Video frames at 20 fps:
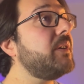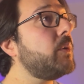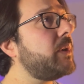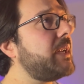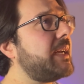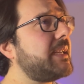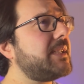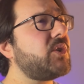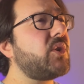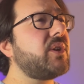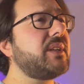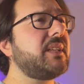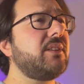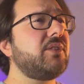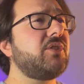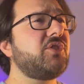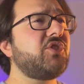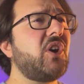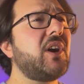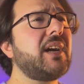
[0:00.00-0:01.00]
when I
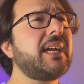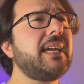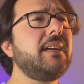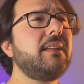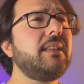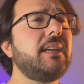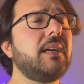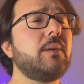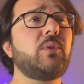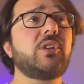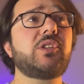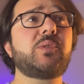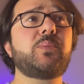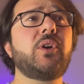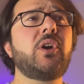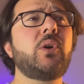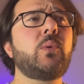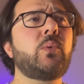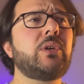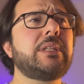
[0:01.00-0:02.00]
started jogging, the AirPods
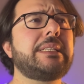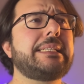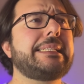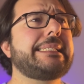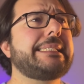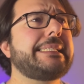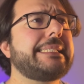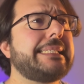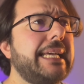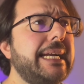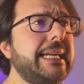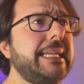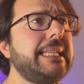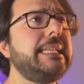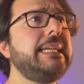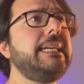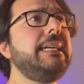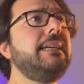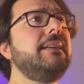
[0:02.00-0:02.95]
Pro would slightly